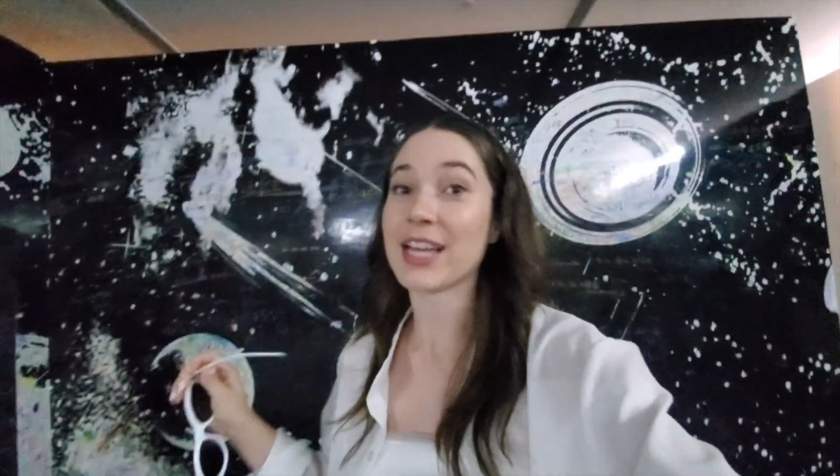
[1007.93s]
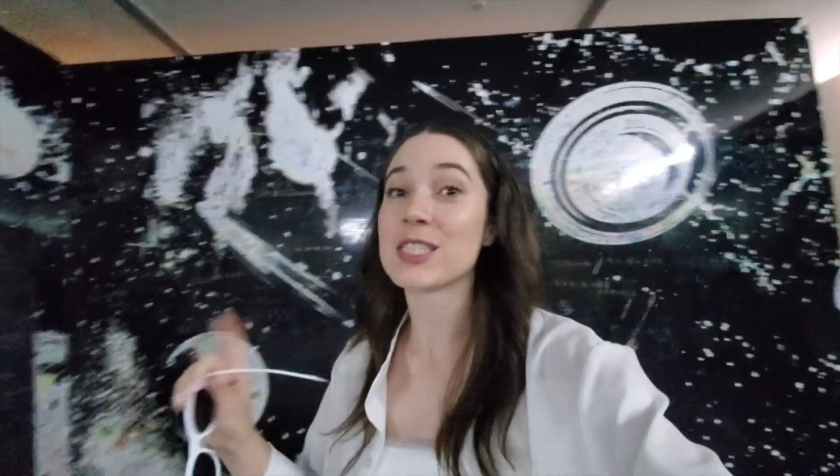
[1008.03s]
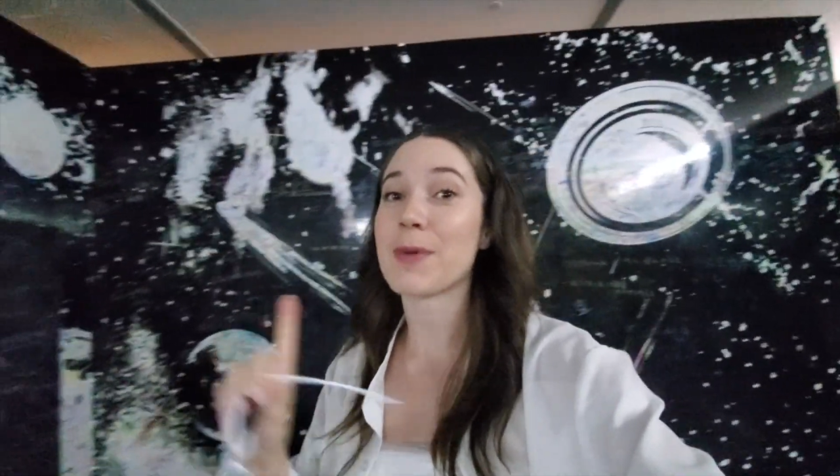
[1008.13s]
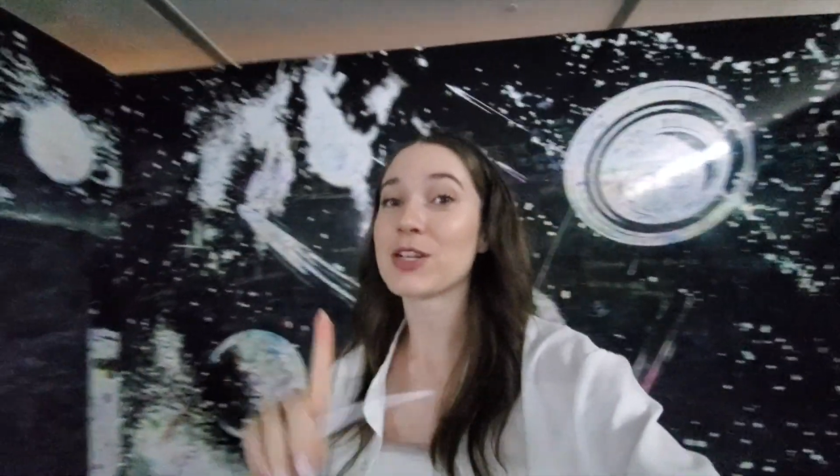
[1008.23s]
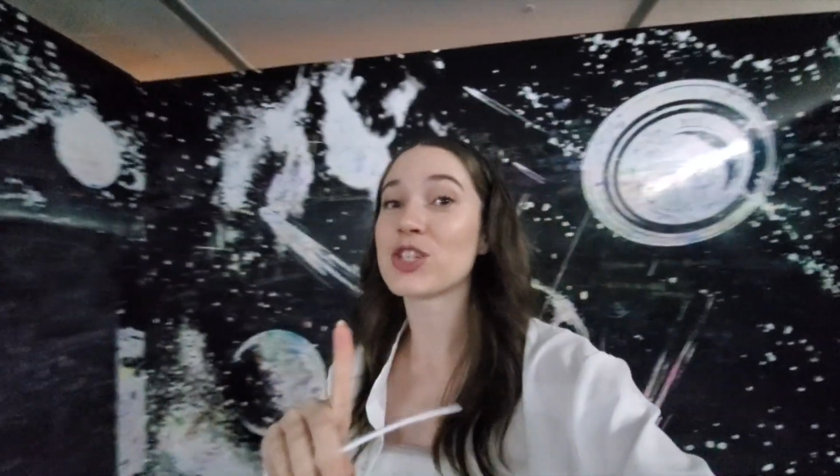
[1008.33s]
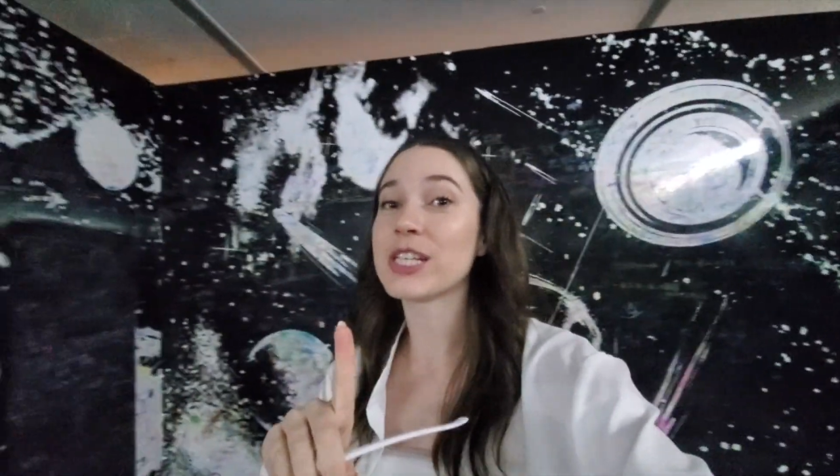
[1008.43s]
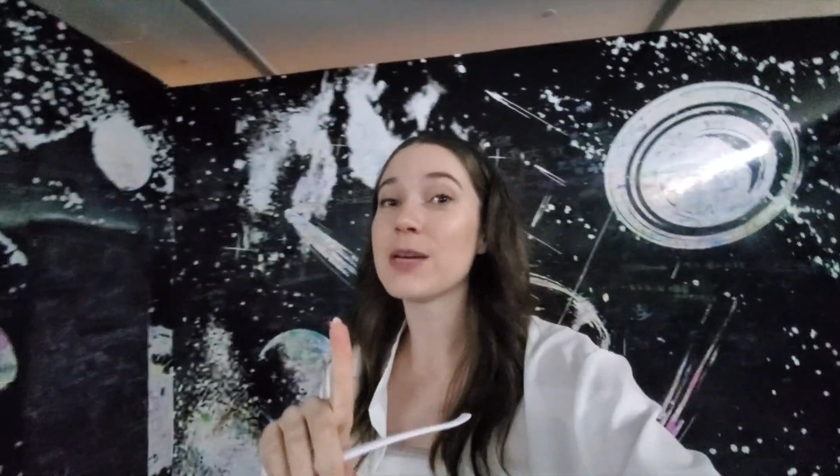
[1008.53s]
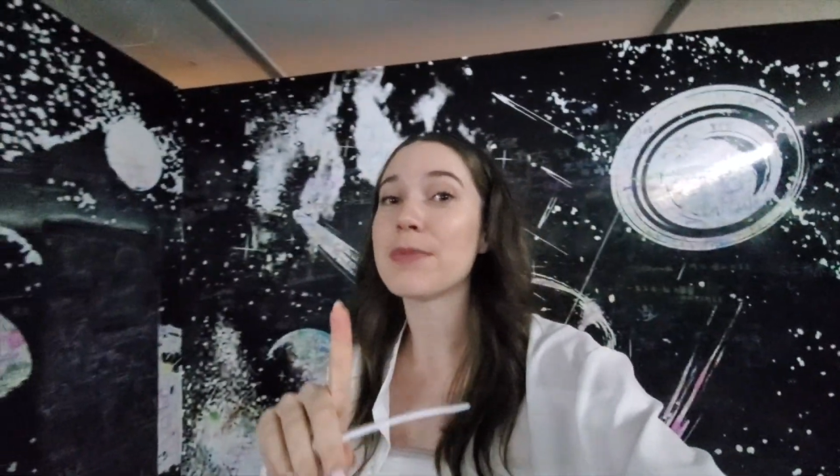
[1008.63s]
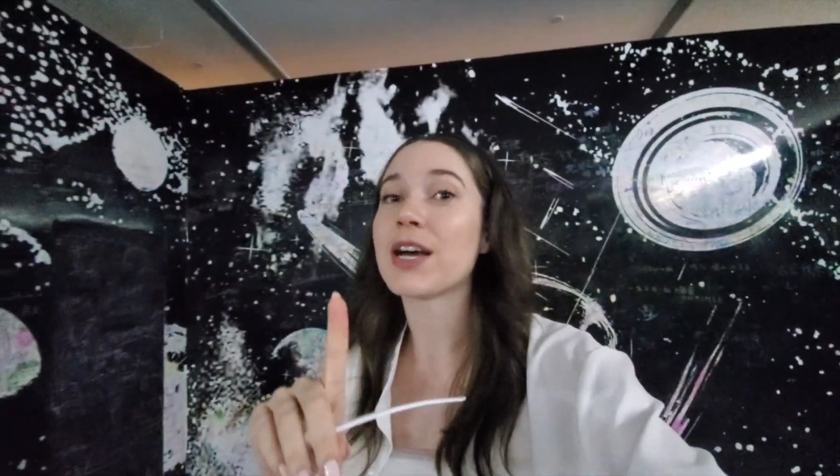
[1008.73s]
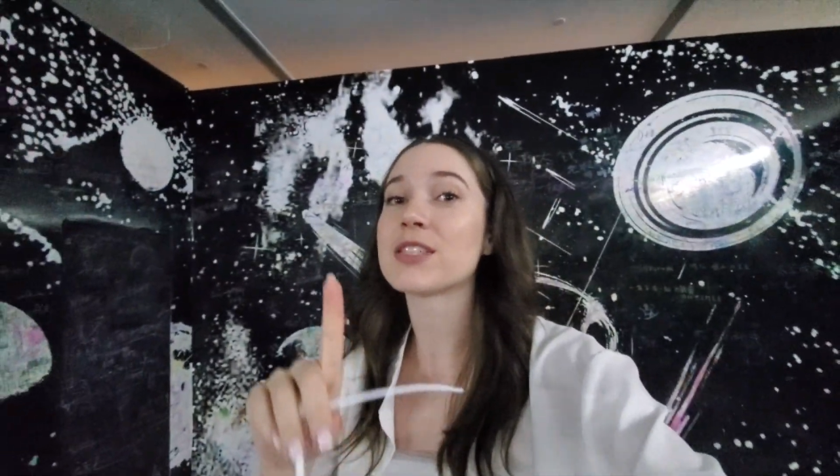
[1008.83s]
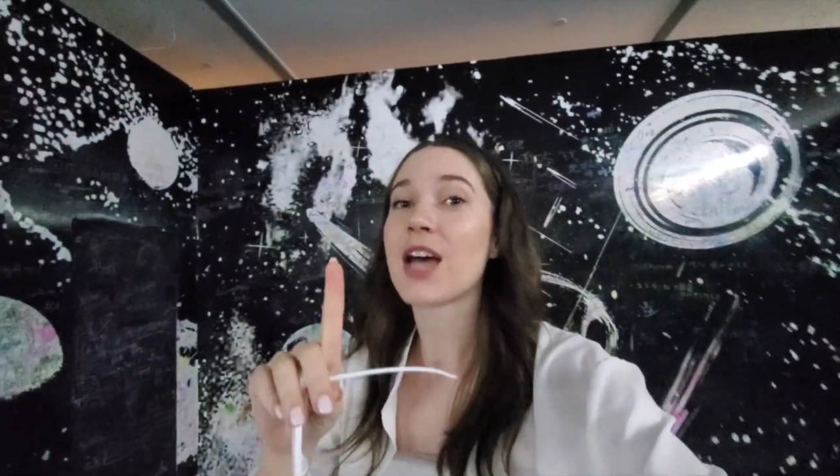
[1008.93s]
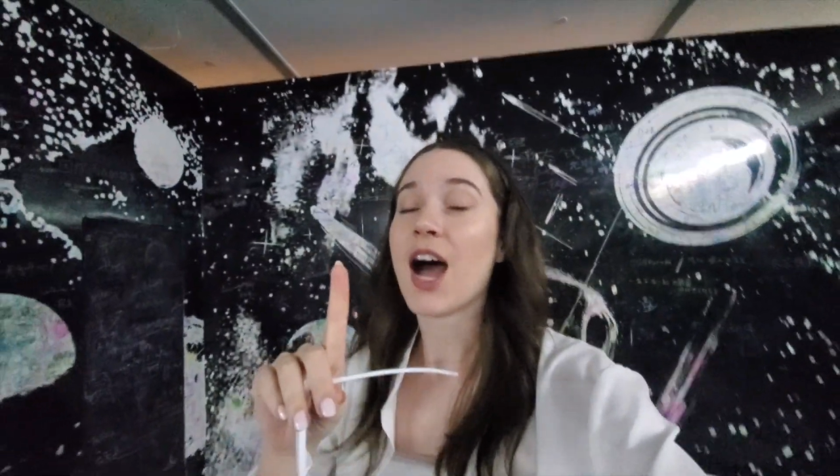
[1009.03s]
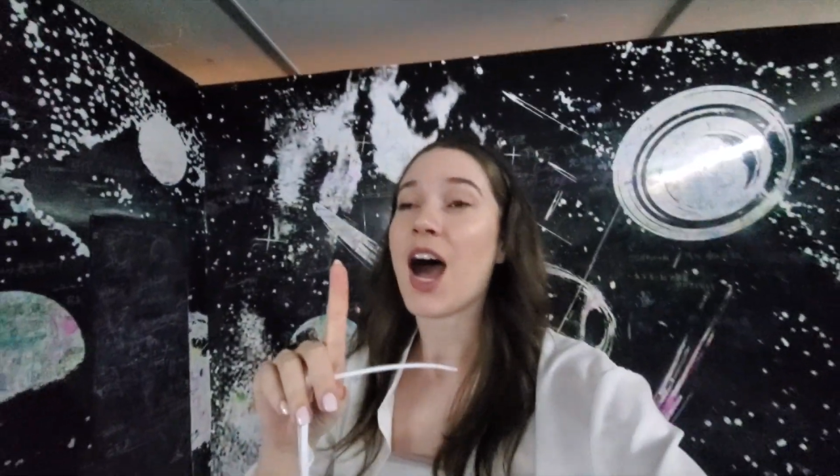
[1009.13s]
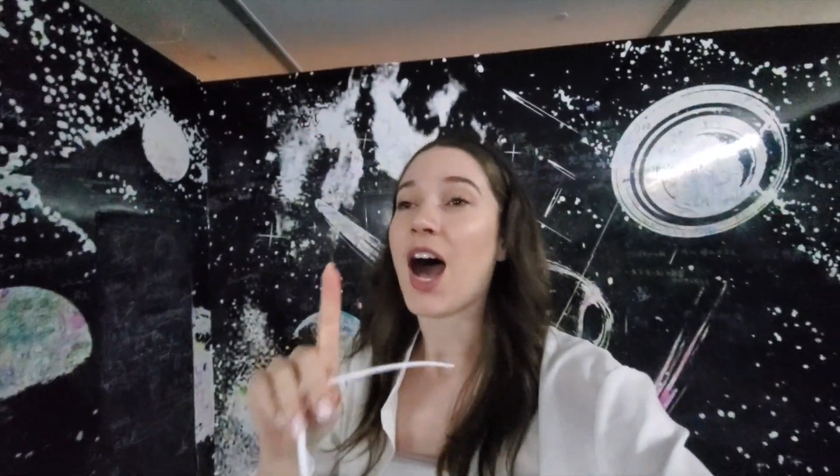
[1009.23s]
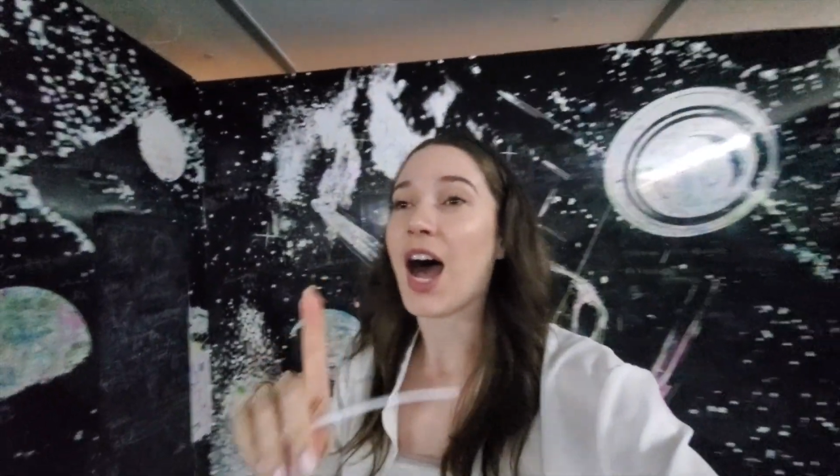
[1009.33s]
especially because
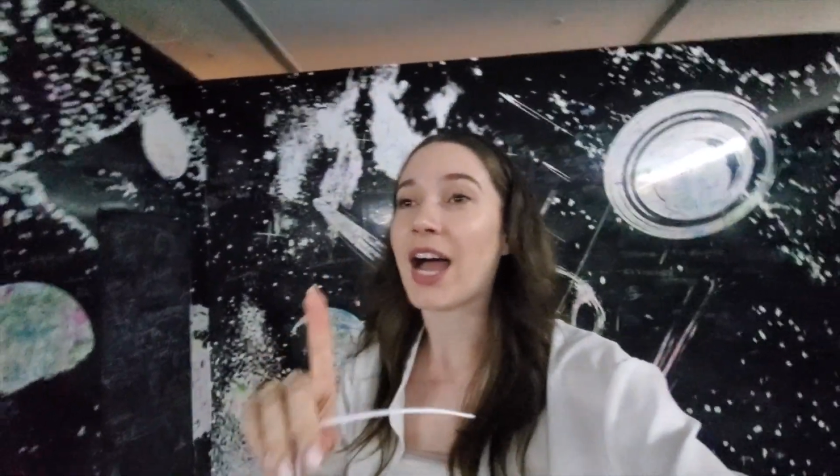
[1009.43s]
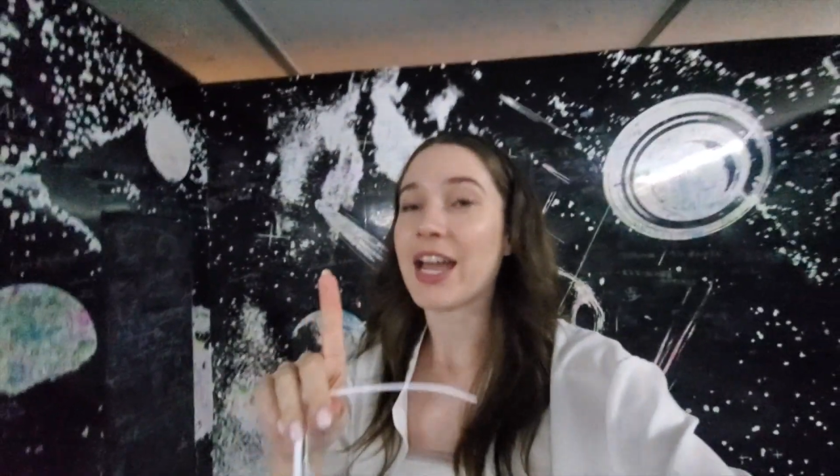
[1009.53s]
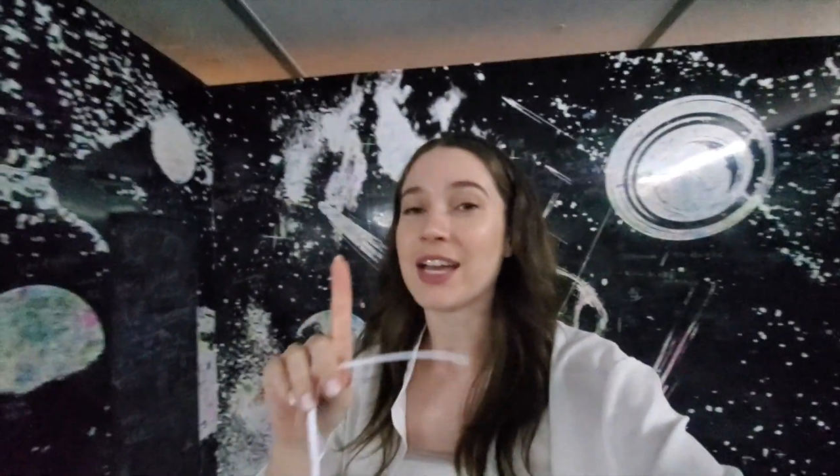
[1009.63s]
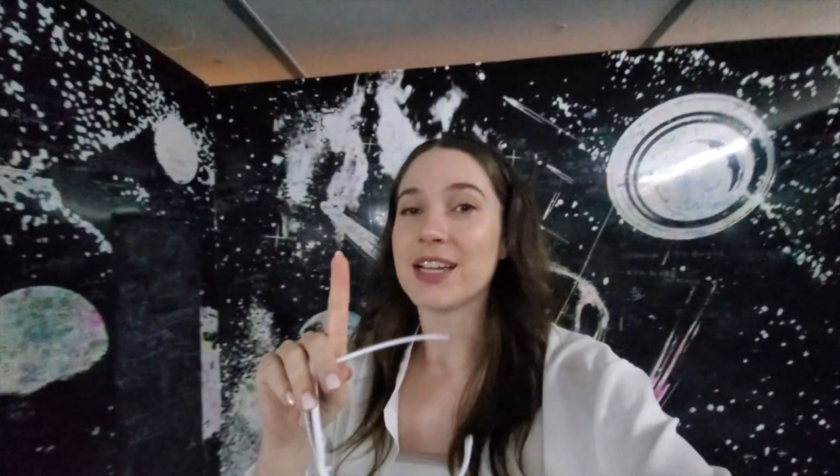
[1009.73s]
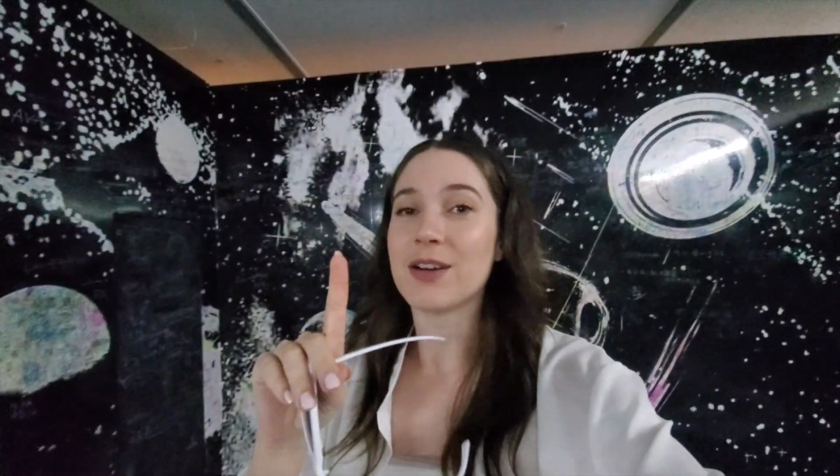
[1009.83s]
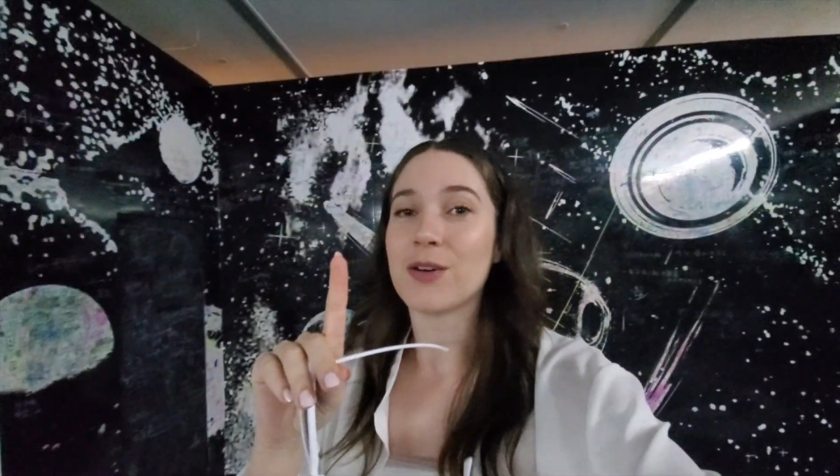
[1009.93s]
I